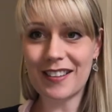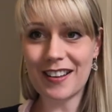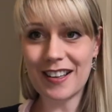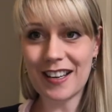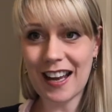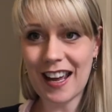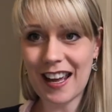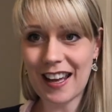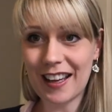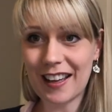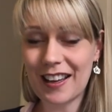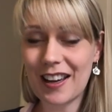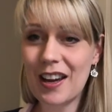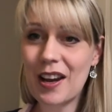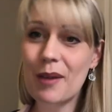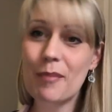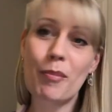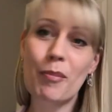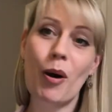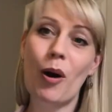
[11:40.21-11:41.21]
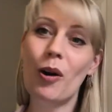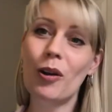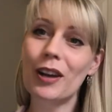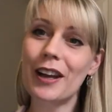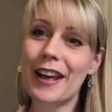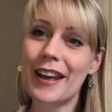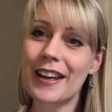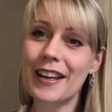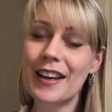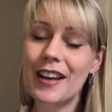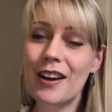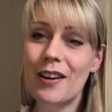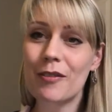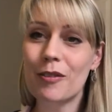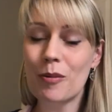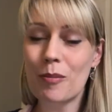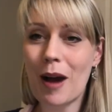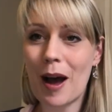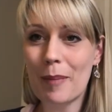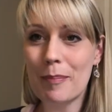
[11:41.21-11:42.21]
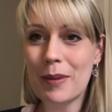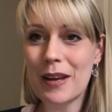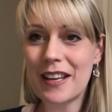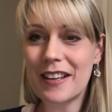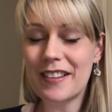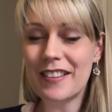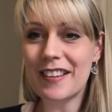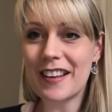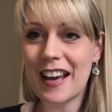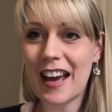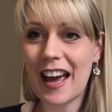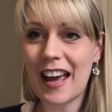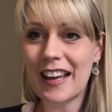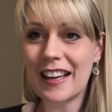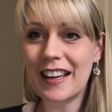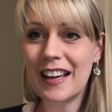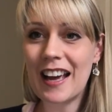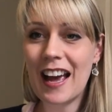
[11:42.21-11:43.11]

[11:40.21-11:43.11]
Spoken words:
Nick, Polly from our PTA,